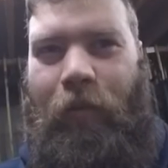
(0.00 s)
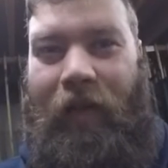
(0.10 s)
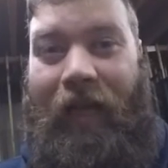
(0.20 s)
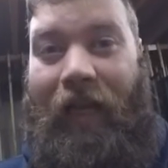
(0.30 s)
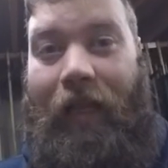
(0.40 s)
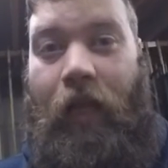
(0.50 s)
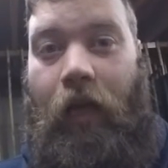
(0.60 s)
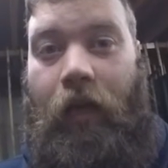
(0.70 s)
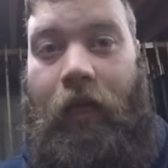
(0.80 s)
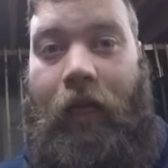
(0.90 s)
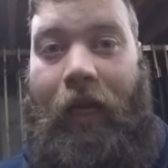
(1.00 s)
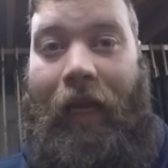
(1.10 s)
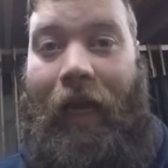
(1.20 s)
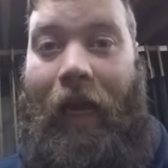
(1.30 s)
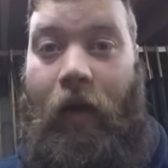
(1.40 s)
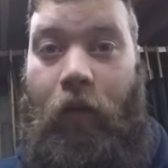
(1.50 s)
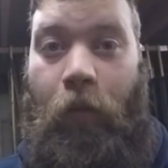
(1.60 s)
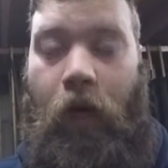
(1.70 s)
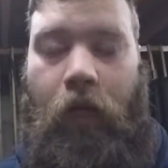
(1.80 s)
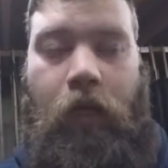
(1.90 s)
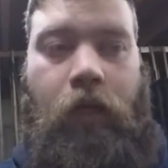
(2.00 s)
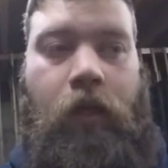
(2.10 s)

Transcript: I want to get it done and get it out the way.